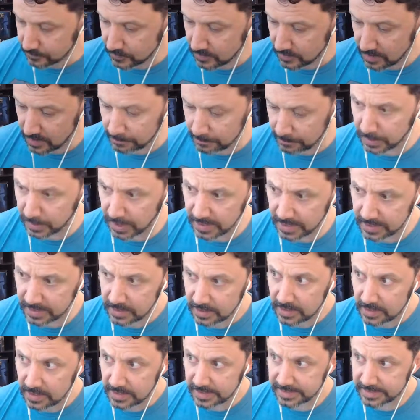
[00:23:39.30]
but
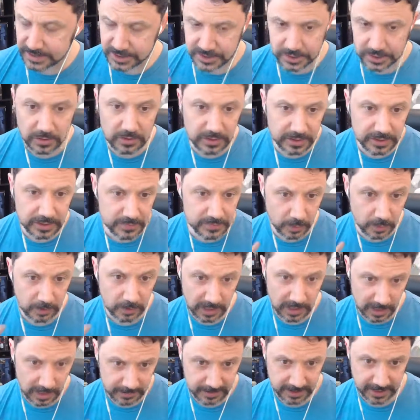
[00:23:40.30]
it certainly is more
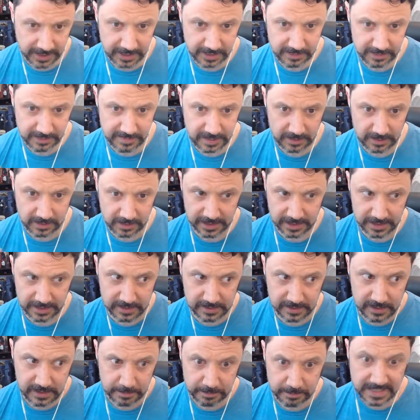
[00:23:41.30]
complicated than like
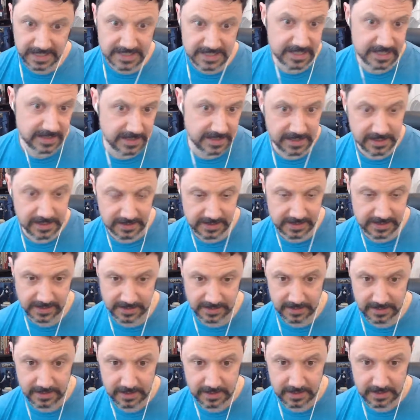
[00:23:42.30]
basic D and D.
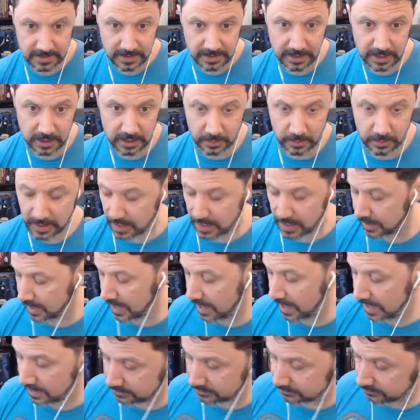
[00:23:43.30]
You know, uh,
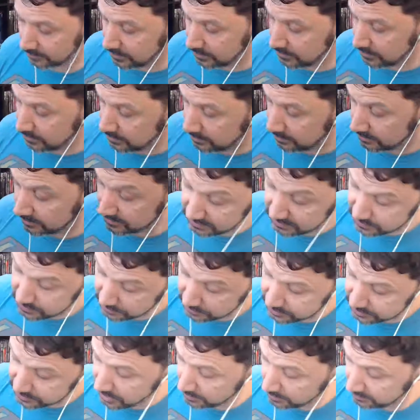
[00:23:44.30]
and this does a
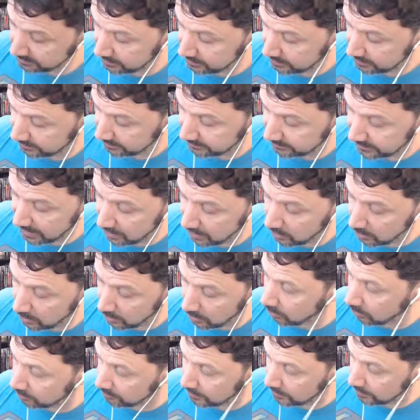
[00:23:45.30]
good job of it. I think
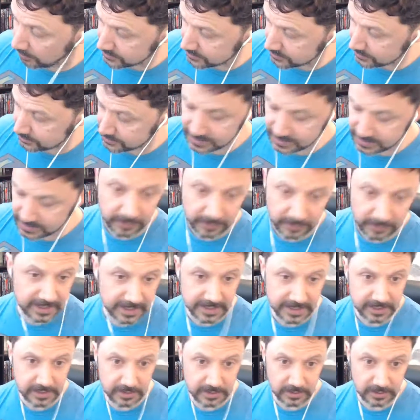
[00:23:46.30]
all the monsters that are in
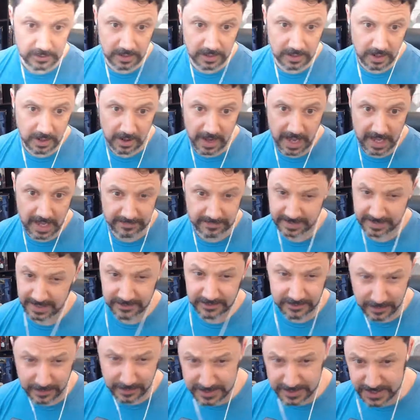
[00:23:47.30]
here are, have
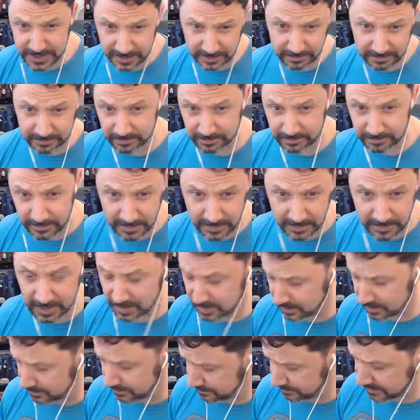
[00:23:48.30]
interesting
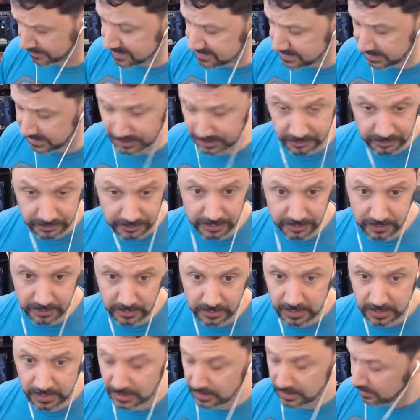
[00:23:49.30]
uh, things they can
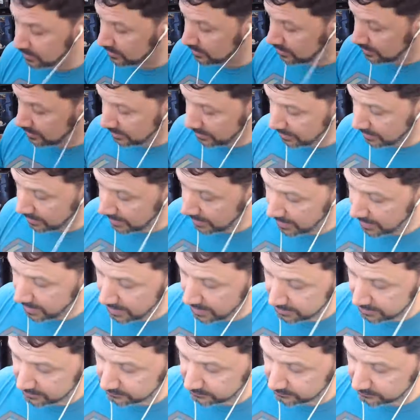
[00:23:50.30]
do,
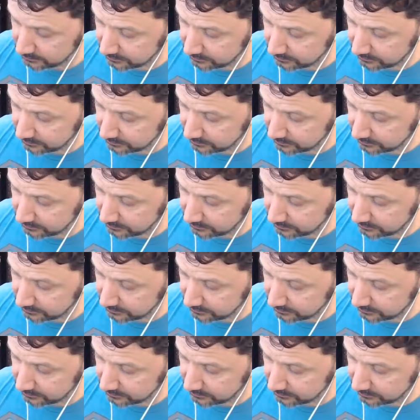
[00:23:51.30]
and